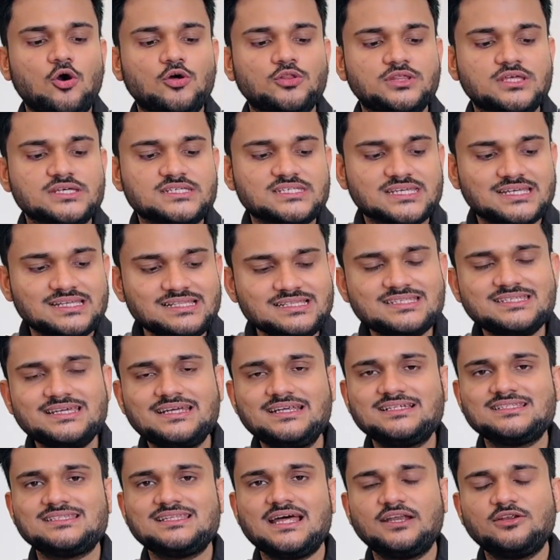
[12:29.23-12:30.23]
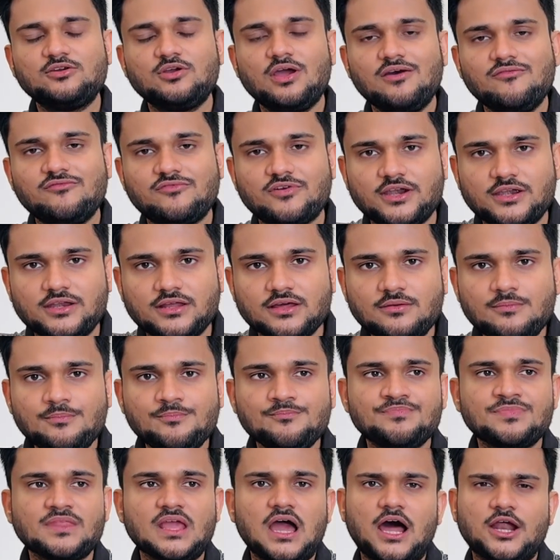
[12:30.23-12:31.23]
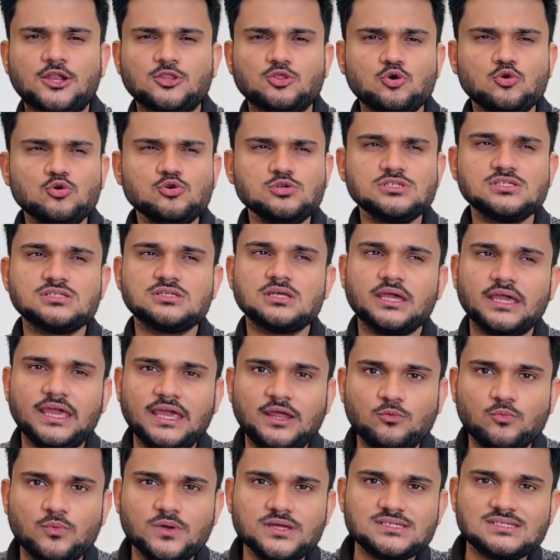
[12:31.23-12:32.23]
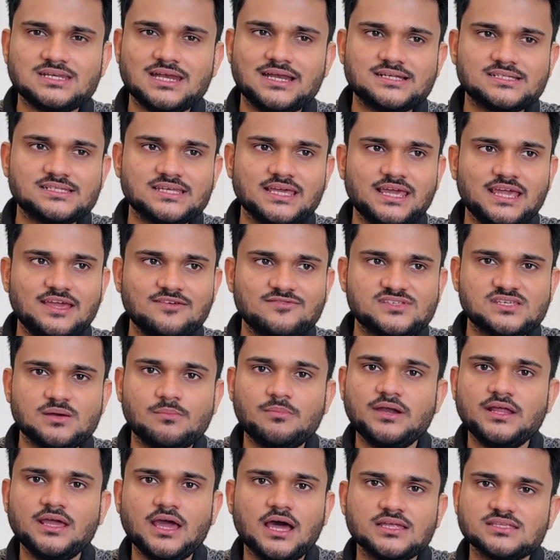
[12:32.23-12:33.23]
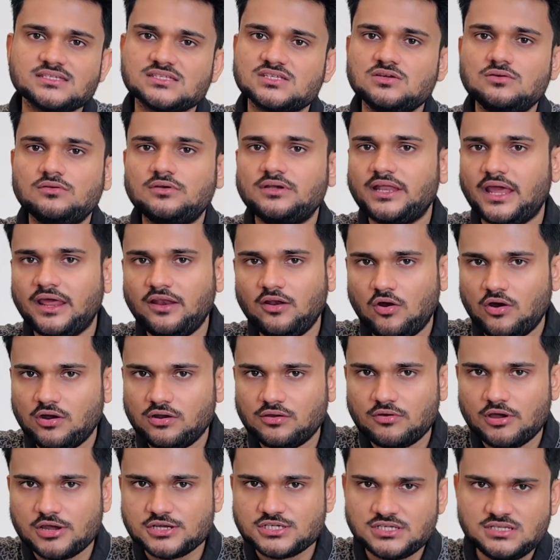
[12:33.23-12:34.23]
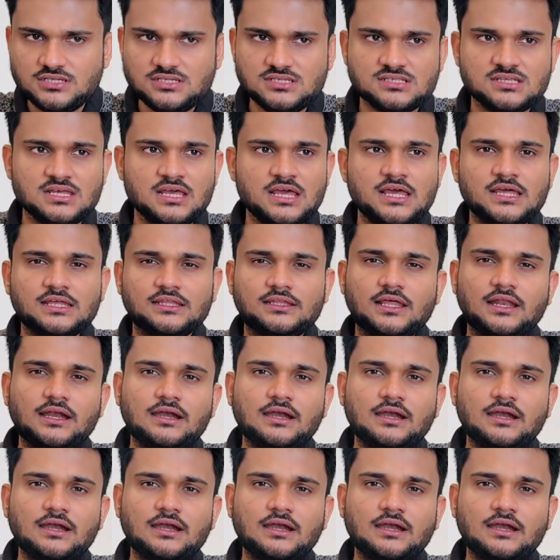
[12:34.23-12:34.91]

the skill sets that you have written are those in which, let's say, if somebody asks you 10 odd questions, then